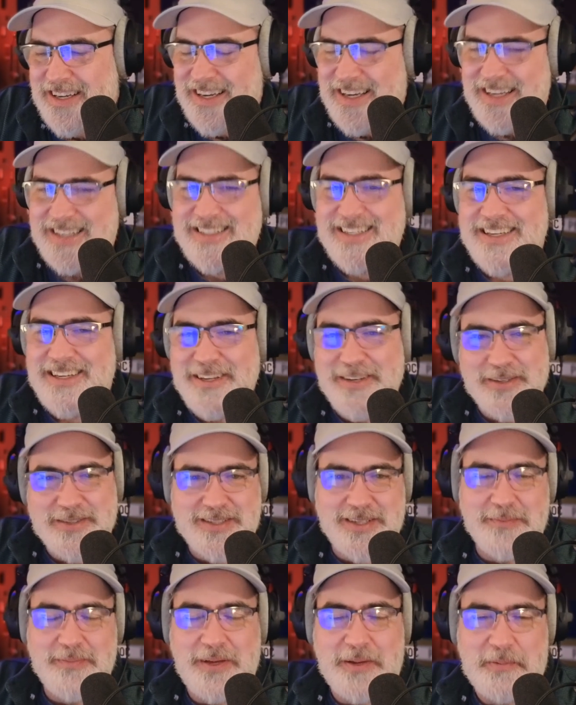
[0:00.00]
it's like,
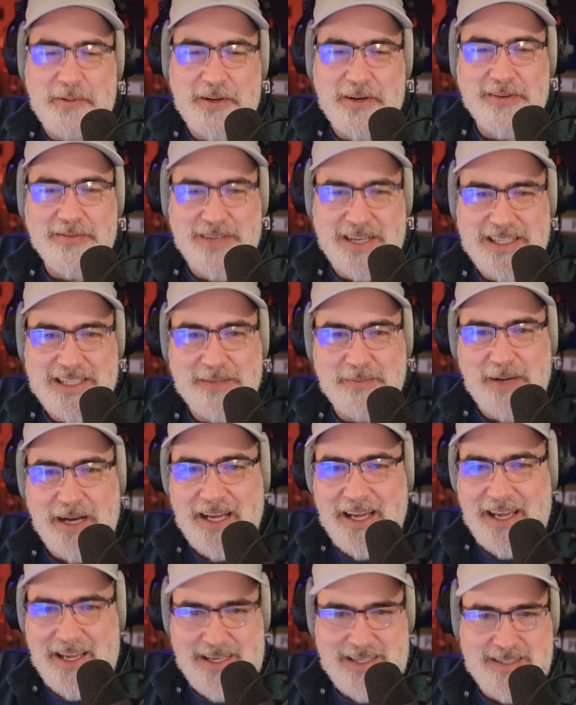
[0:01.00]
some people are affected
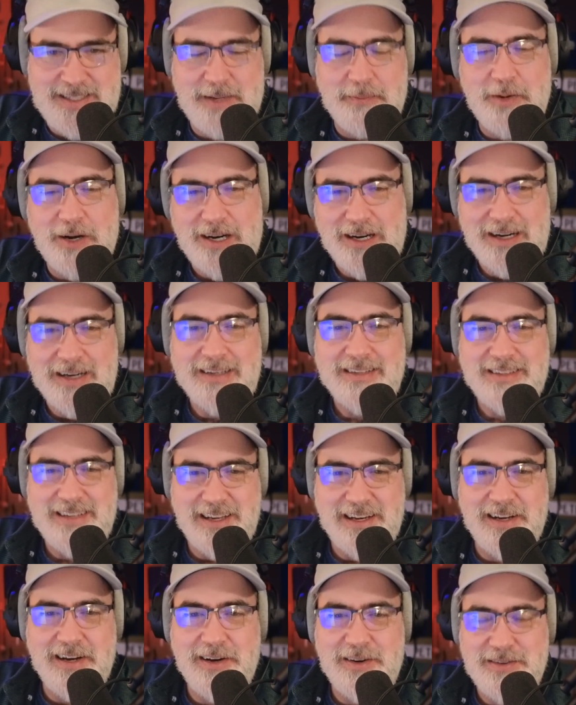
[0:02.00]
by ASMR,
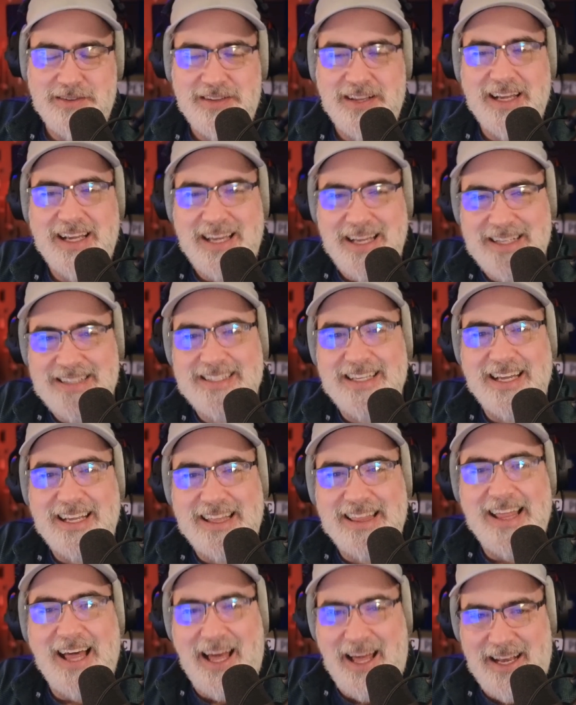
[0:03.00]
like it's like
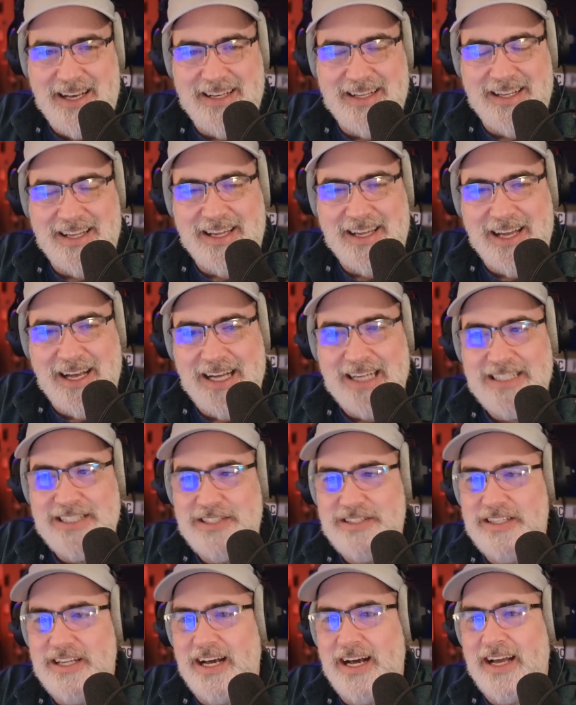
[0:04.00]
that. Like I
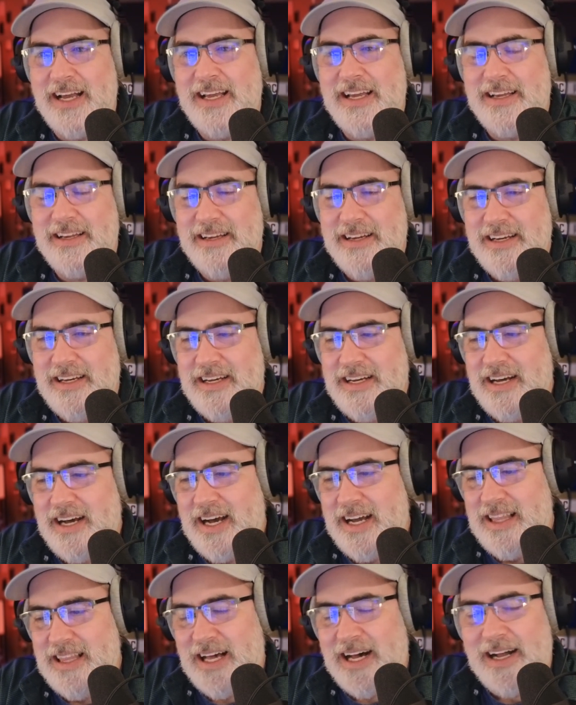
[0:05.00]

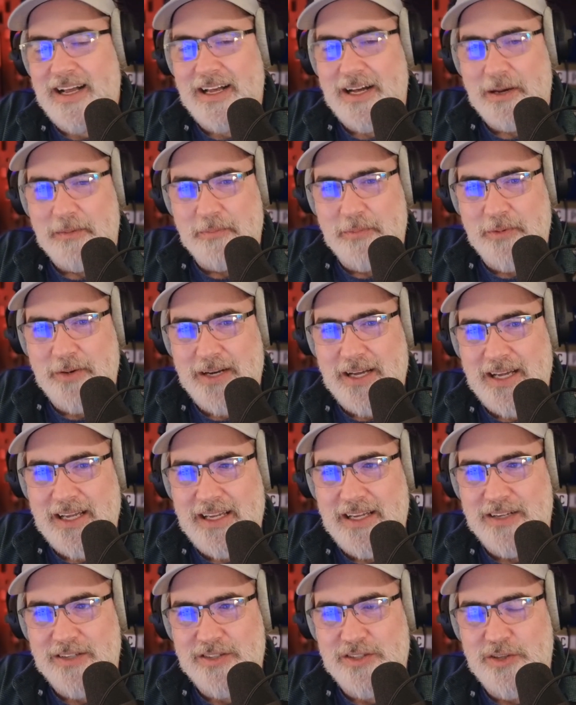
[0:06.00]
lock up when I
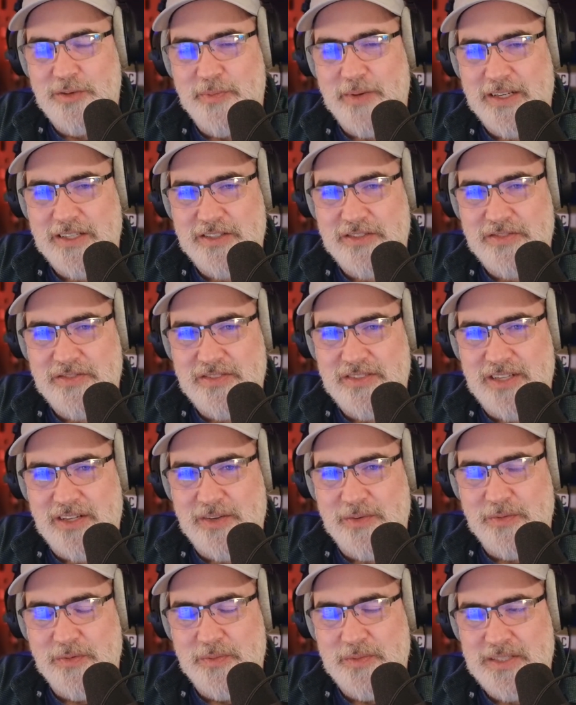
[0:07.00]
hear too much
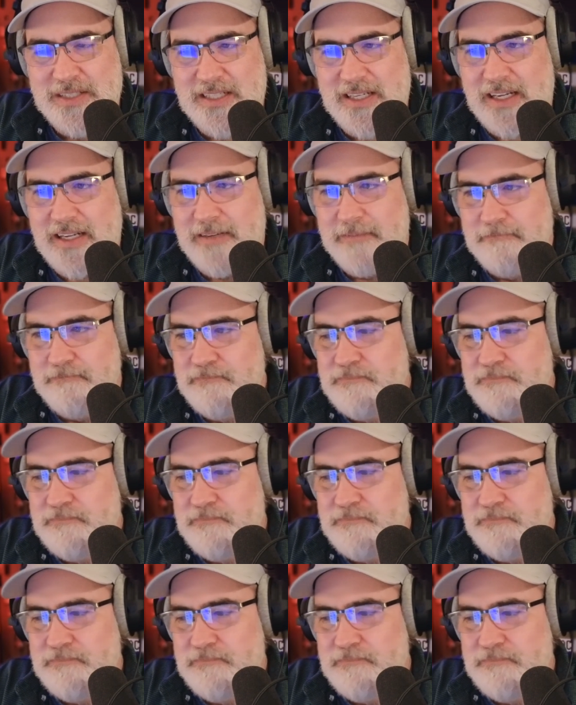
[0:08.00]
Zelda Rubinstein.